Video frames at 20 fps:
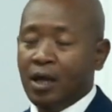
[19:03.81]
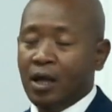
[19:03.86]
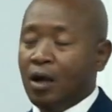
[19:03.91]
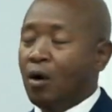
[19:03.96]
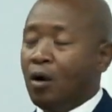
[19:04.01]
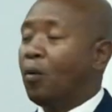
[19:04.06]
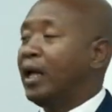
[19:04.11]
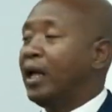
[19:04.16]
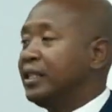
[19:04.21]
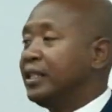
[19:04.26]

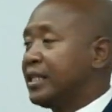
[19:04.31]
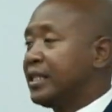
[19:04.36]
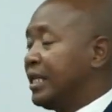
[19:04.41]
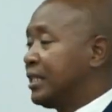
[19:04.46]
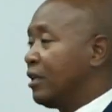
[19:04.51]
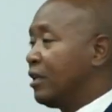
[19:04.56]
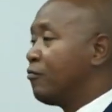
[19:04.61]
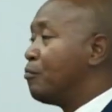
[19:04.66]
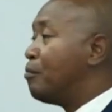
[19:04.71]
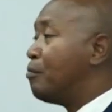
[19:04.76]
Well, the
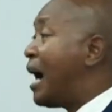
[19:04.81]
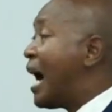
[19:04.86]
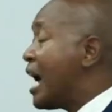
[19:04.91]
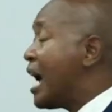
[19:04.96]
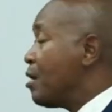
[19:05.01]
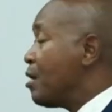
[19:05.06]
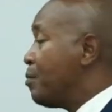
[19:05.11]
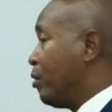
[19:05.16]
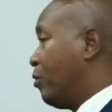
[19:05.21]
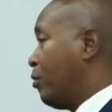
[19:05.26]
idea
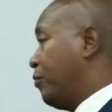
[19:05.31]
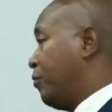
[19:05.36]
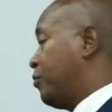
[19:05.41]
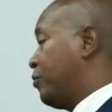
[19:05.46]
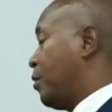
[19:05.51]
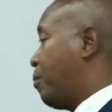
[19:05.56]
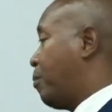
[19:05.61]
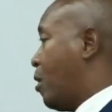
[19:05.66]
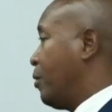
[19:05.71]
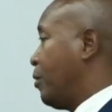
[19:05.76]
might be with the
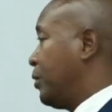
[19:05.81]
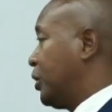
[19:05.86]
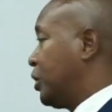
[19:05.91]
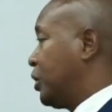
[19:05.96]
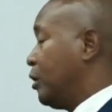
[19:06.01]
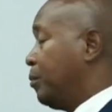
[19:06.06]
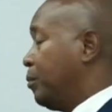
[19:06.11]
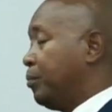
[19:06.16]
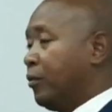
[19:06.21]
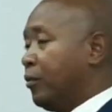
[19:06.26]

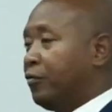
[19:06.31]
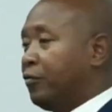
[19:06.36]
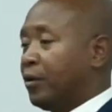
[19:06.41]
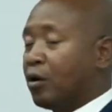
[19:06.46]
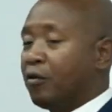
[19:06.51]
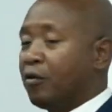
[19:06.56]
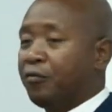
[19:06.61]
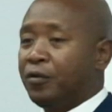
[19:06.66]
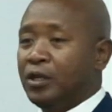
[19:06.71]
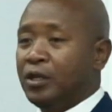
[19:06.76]
partnership, with the
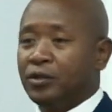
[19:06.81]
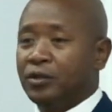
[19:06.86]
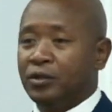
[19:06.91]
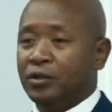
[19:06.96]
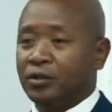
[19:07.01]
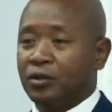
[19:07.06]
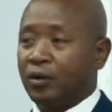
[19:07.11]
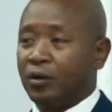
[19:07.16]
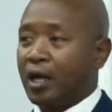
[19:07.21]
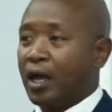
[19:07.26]
confusions,
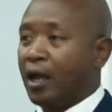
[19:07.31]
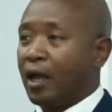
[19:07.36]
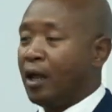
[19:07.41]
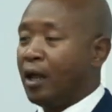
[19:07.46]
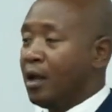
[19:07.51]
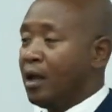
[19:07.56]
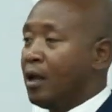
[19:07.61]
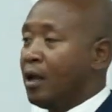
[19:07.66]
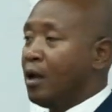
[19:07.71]
okay,